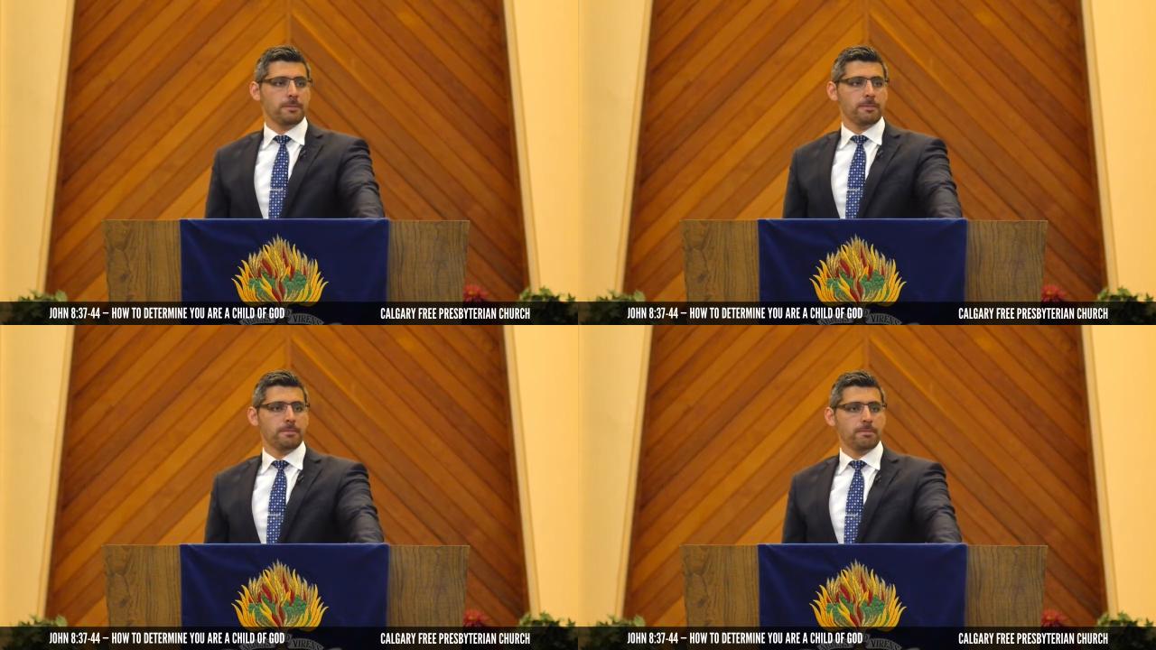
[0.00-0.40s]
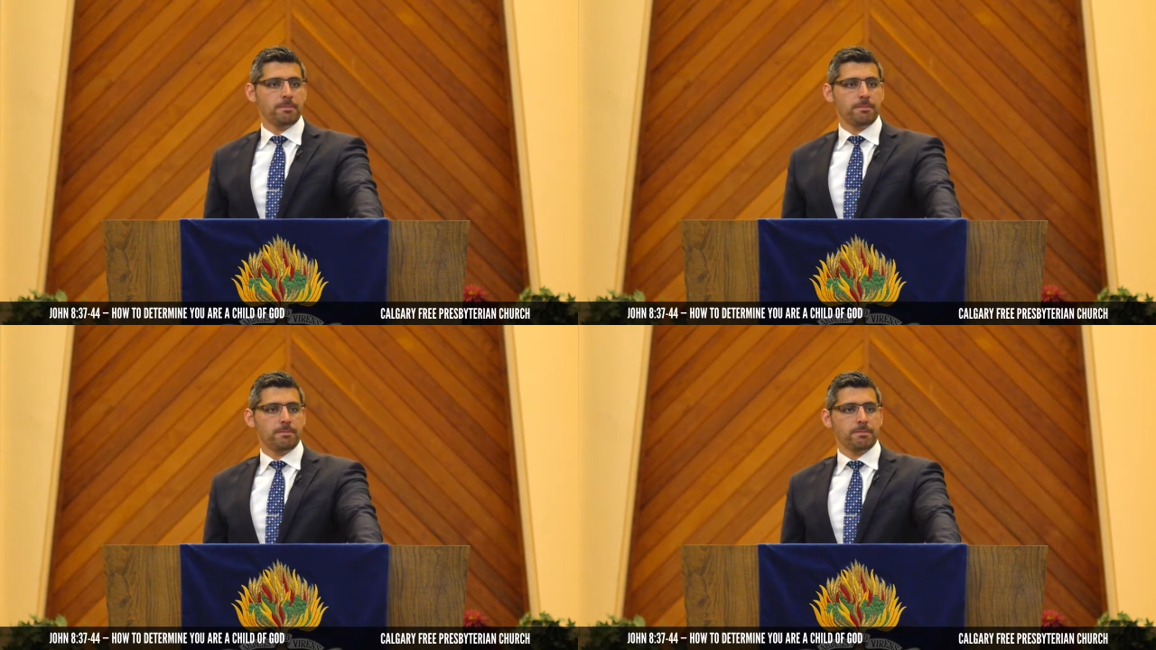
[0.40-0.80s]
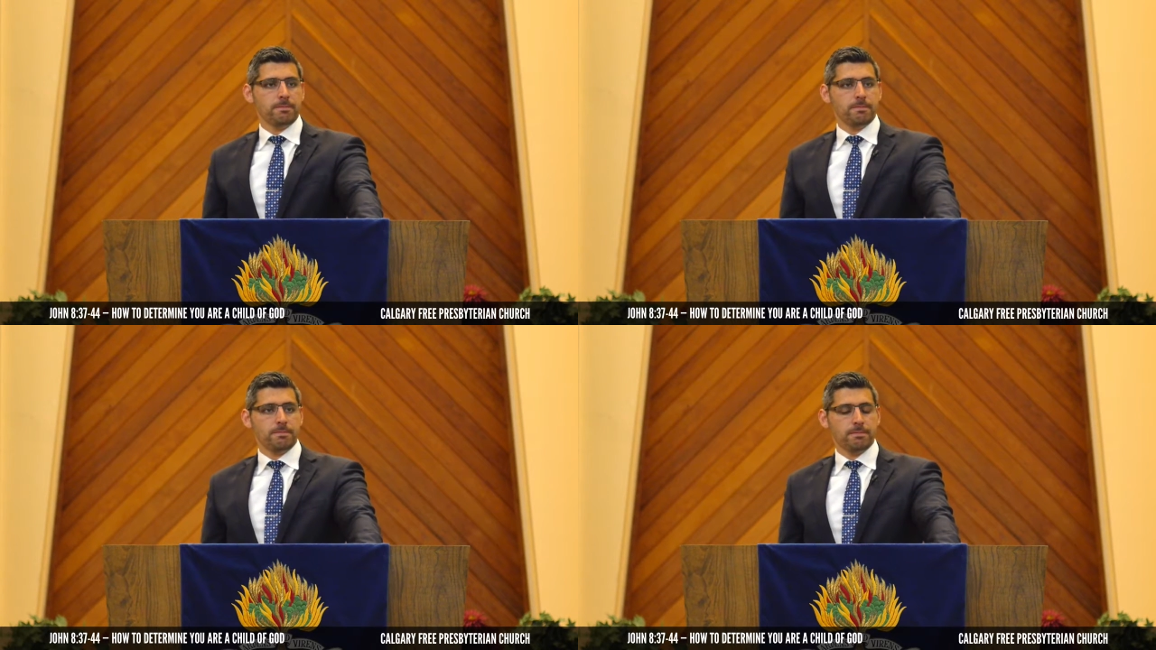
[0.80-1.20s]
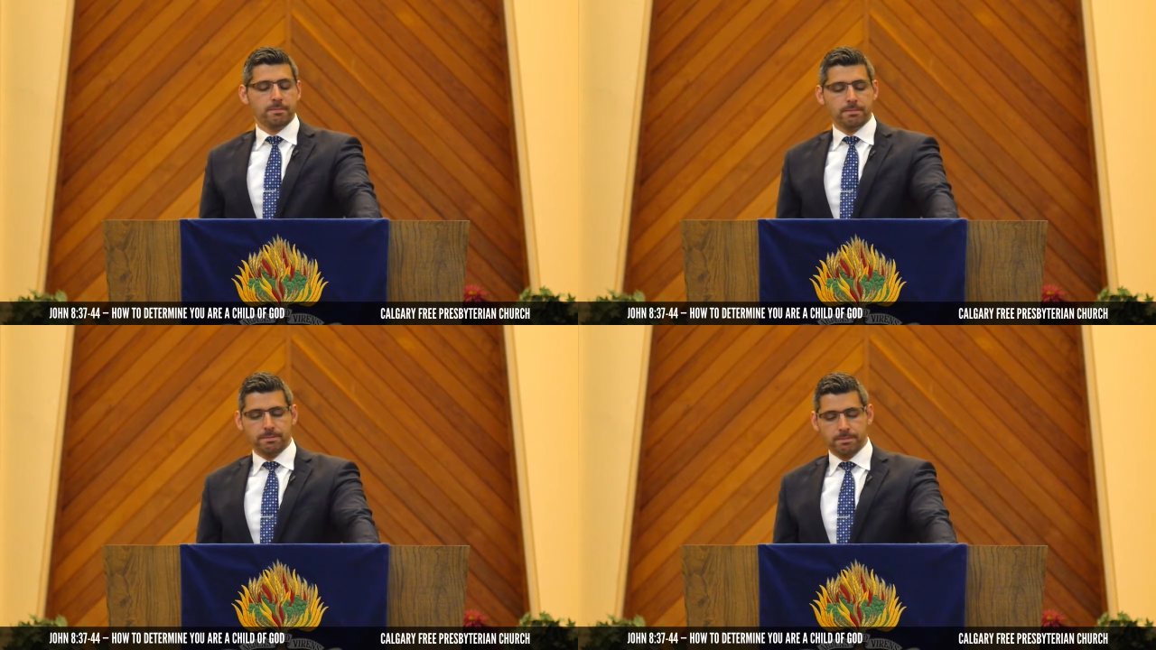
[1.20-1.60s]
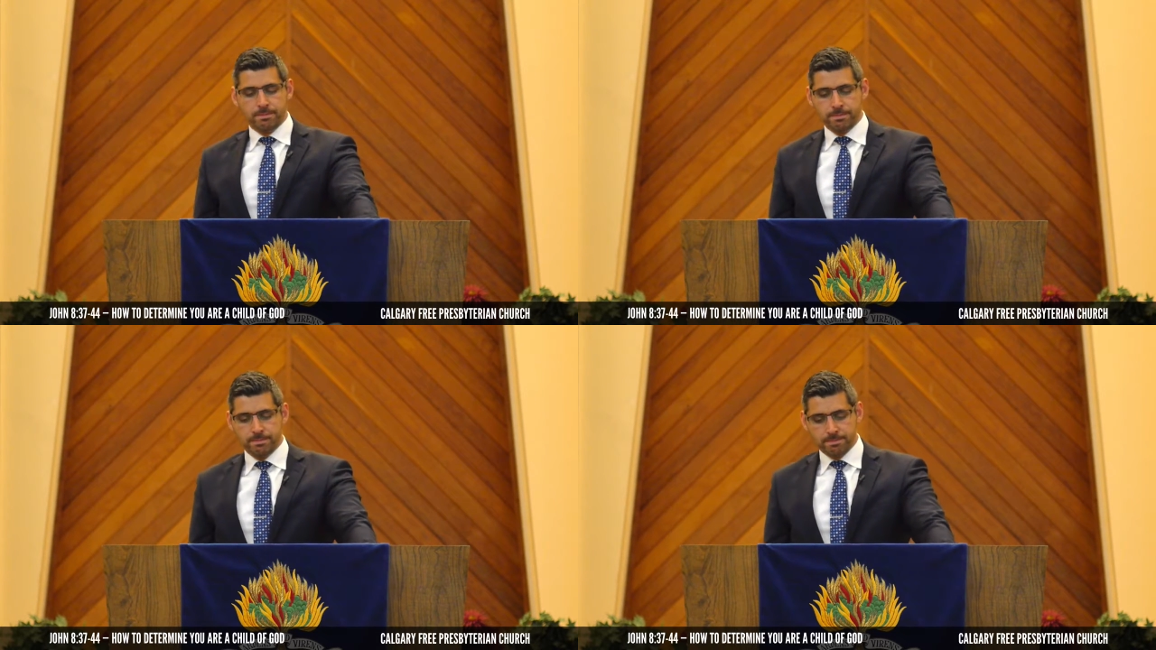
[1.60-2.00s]

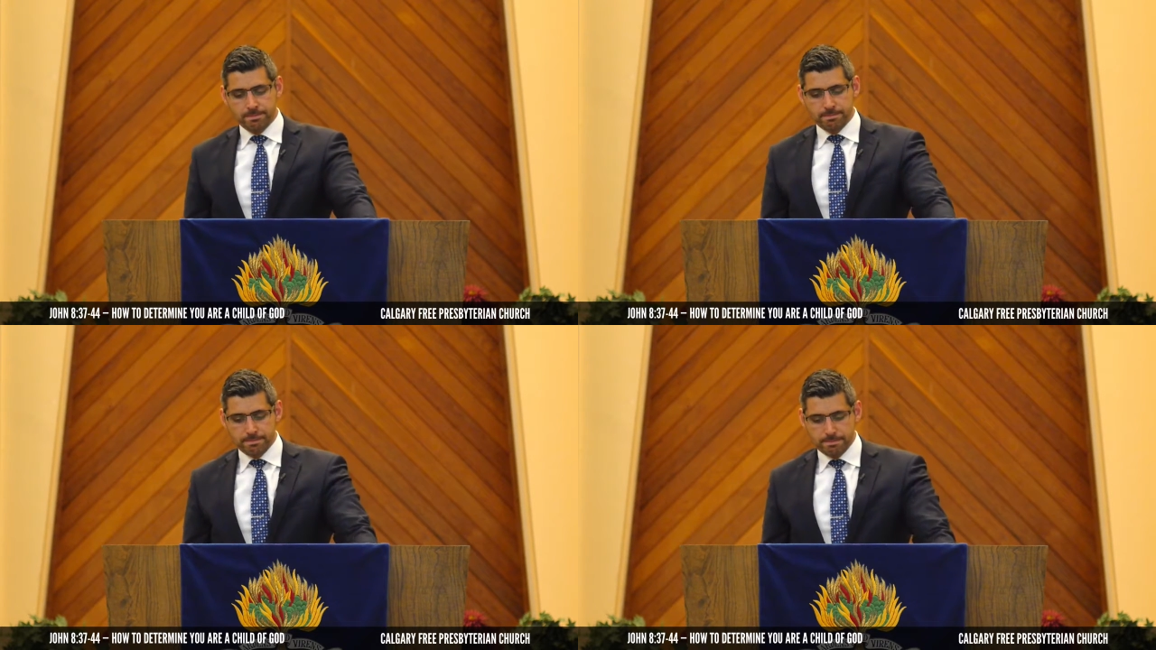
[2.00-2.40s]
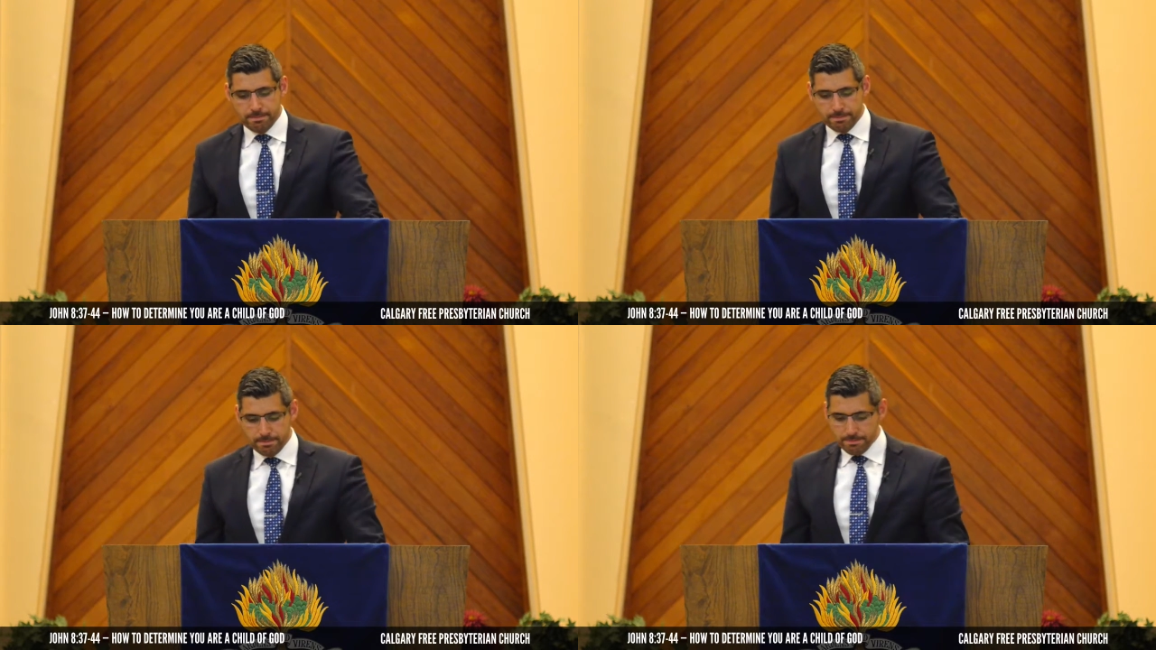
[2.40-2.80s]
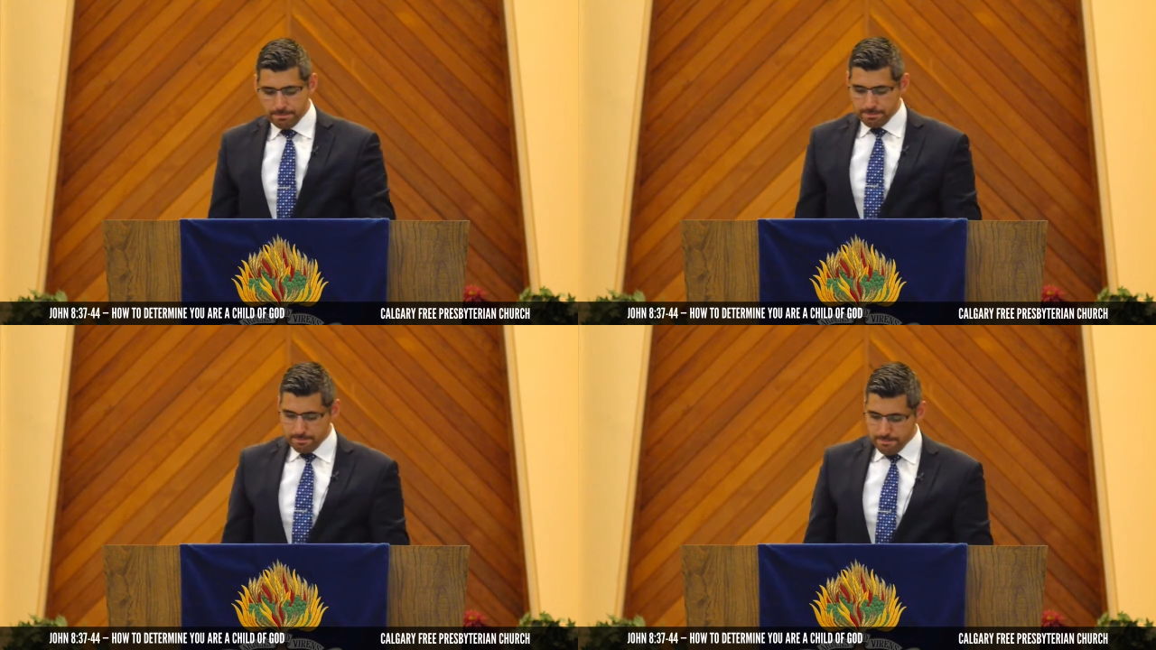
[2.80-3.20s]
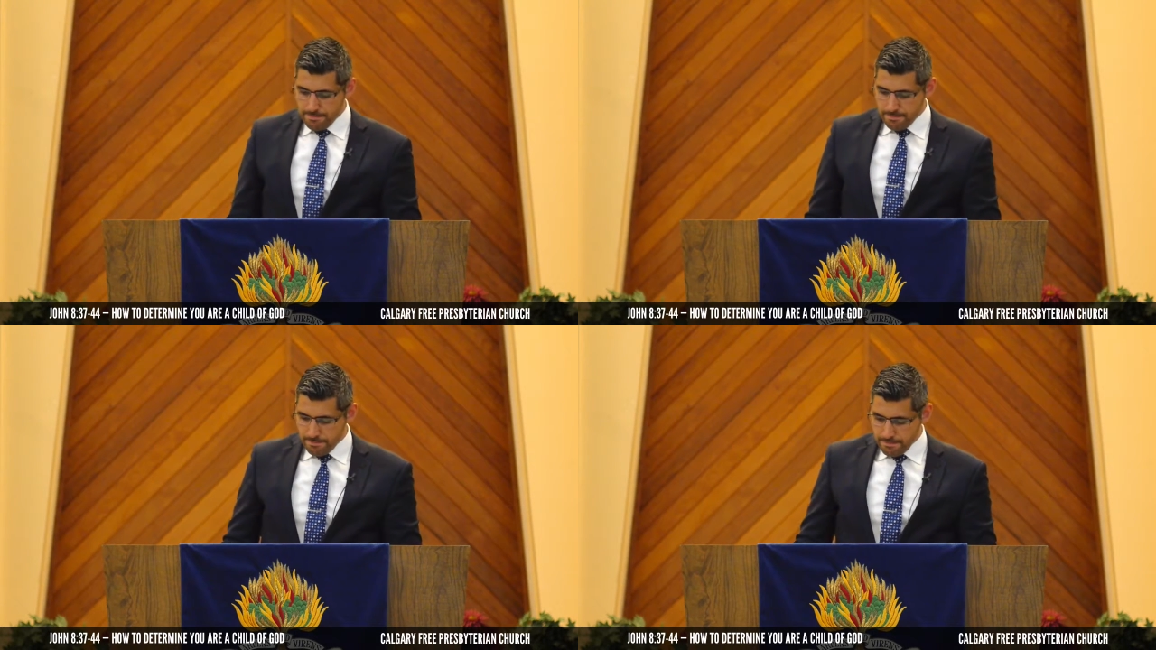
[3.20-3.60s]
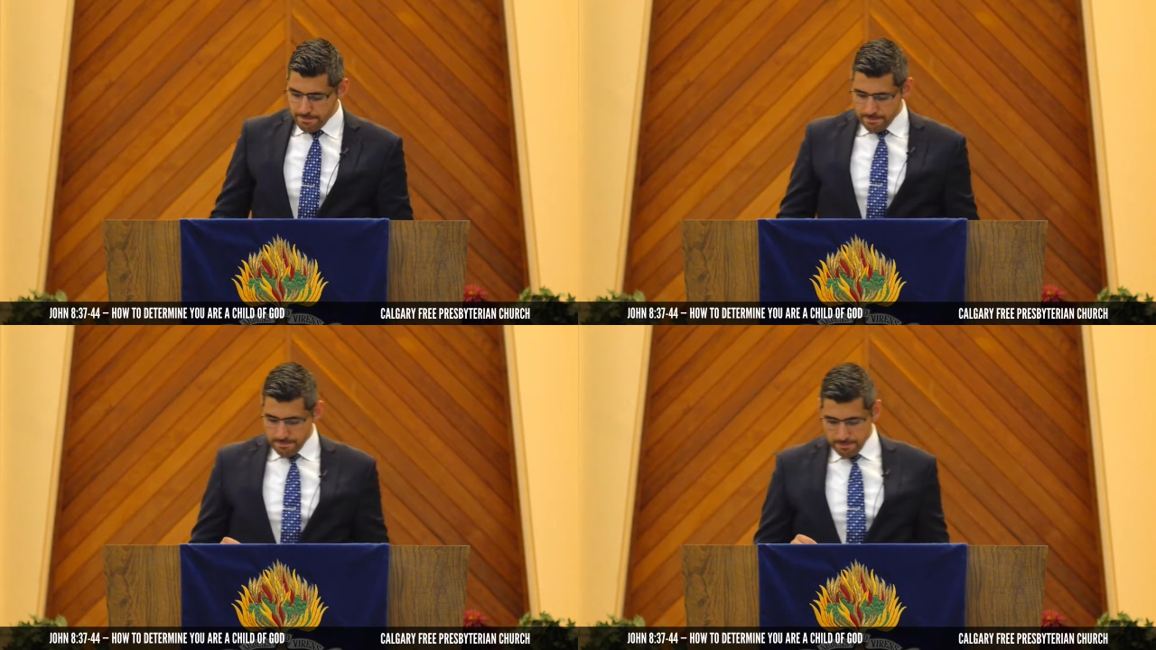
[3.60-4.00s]

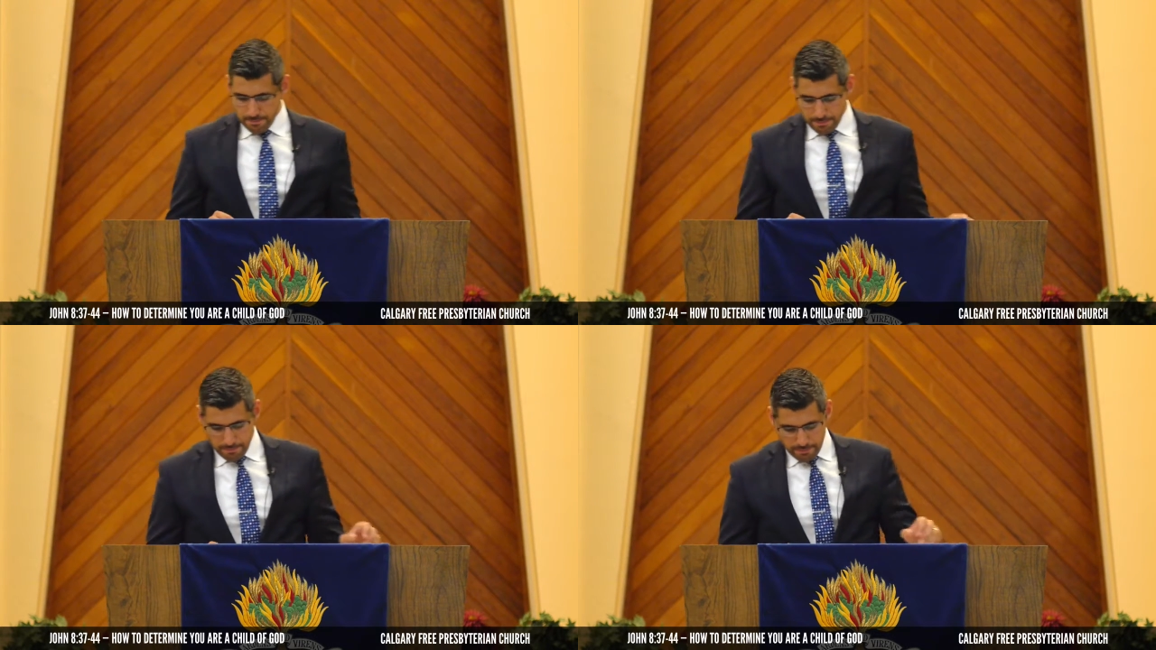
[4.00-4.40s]
Nobody speaks.